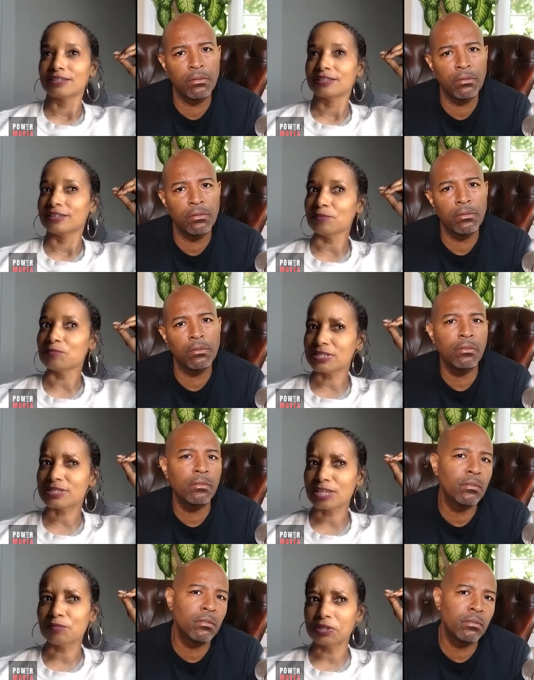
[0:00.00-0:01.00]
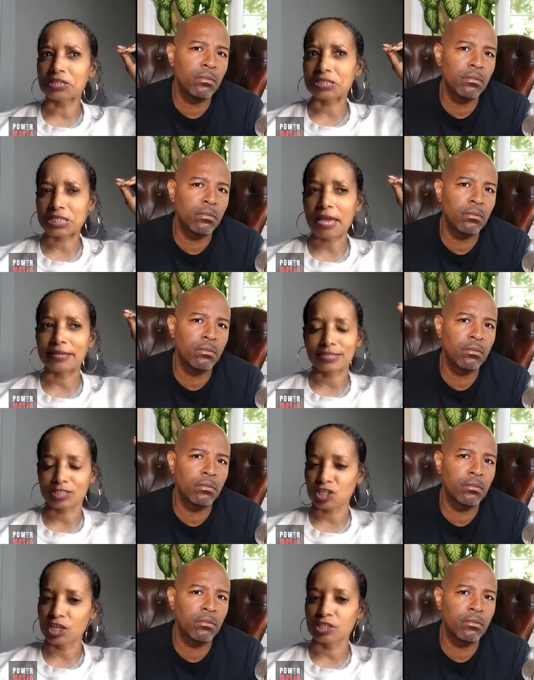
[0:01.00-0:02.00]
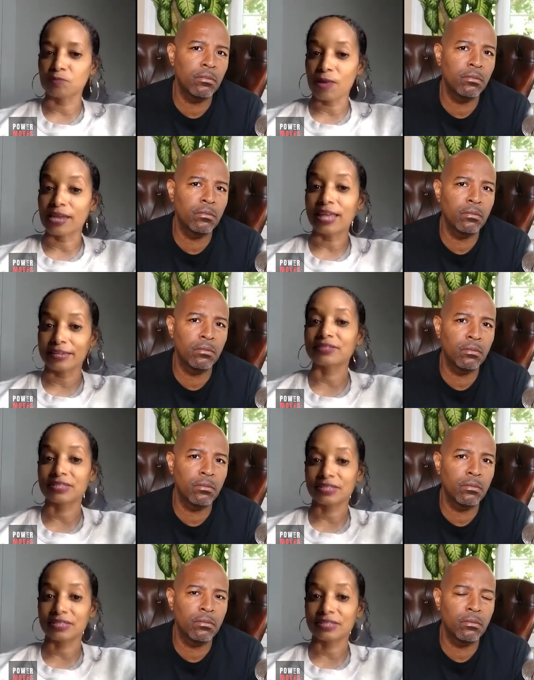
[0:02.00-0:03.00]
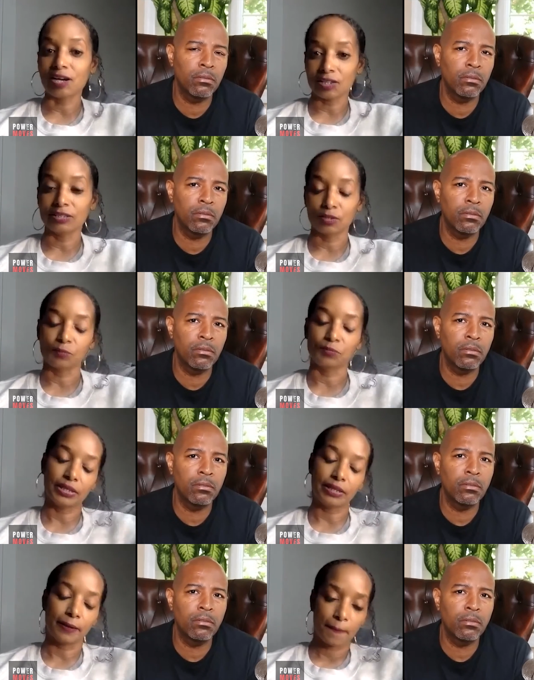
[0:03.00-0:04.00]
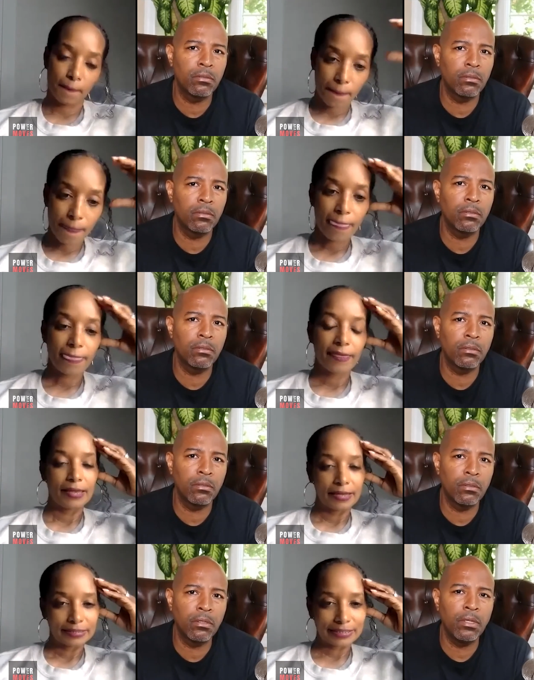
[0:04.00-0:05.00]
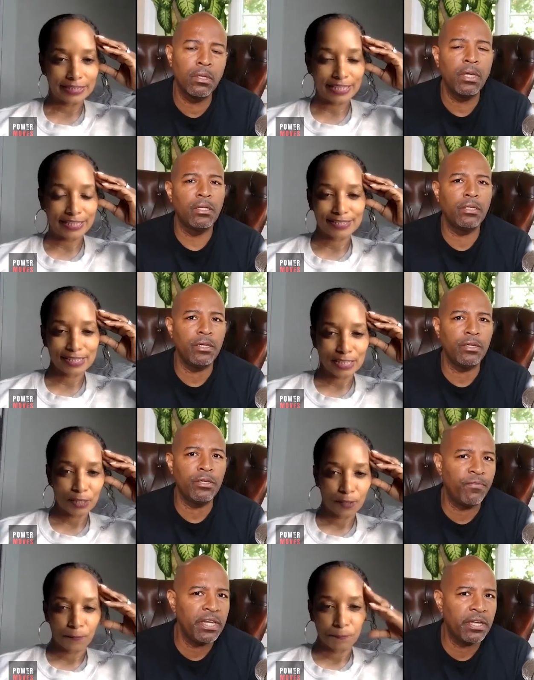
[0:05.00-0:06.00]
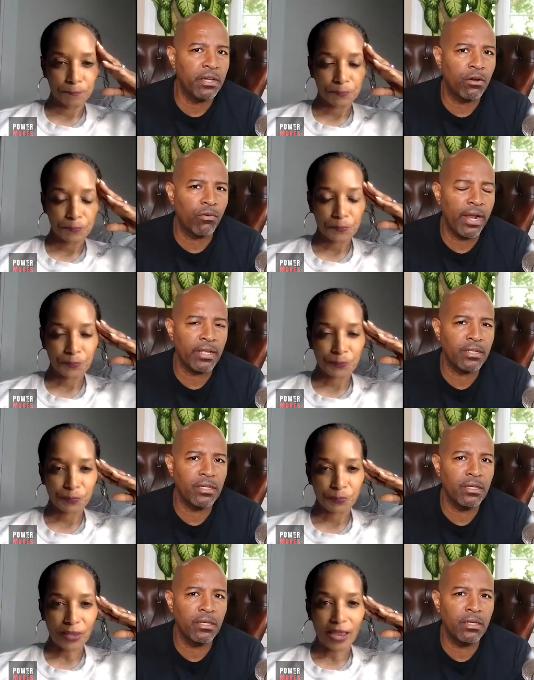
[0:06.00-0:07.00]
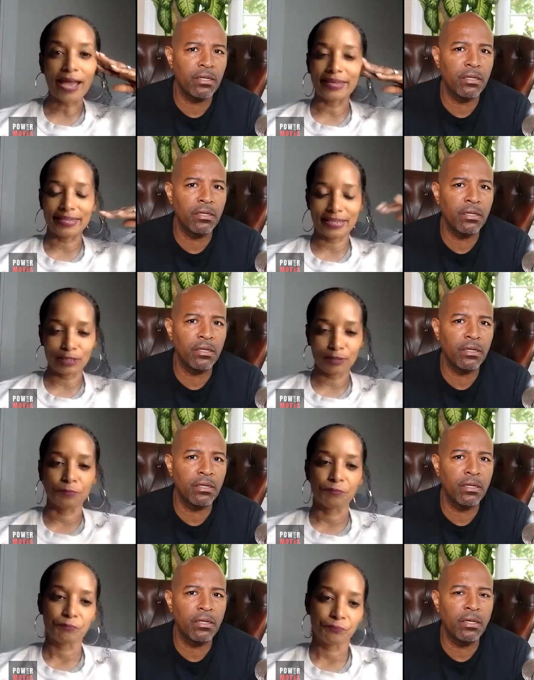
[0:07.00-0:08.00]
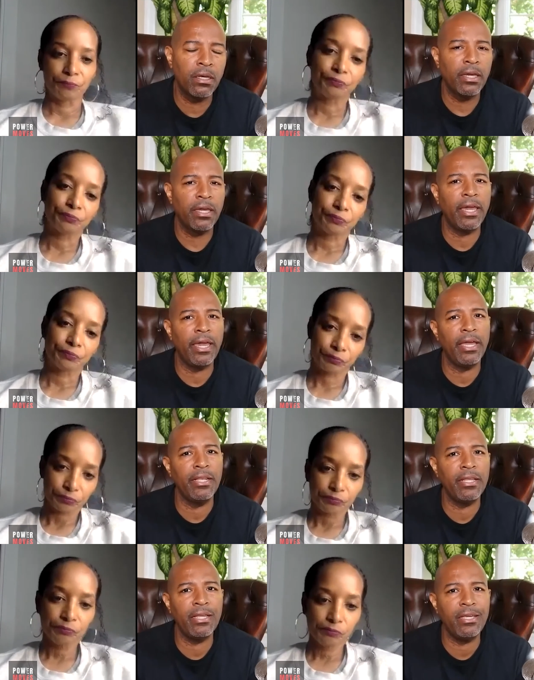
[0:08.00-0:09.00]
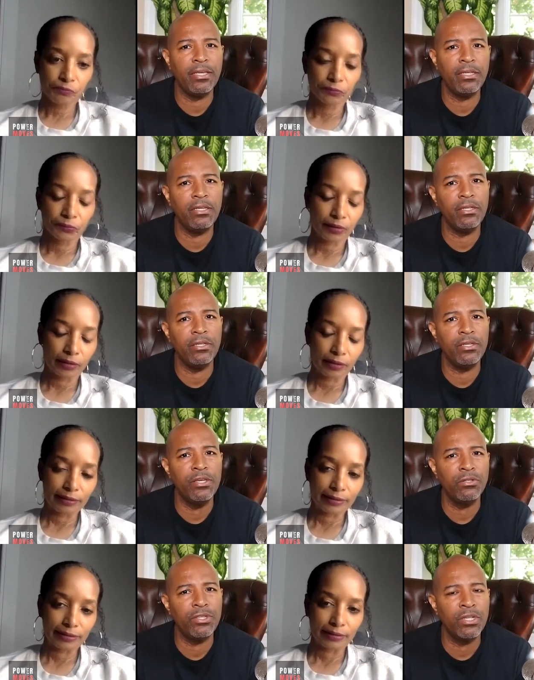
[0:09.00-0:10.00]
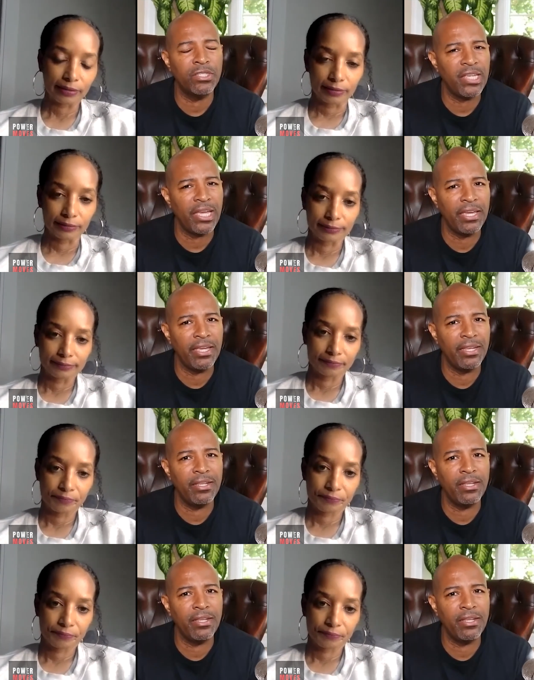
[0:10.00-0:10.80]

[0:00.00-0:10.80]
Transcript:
Speaker 1: let me see what it's like to change my lifestyle a little bit. Yes.
Speaker 2: You're vegan, correct?
Speaker 1: I am.
Speaker 2: And you you're saying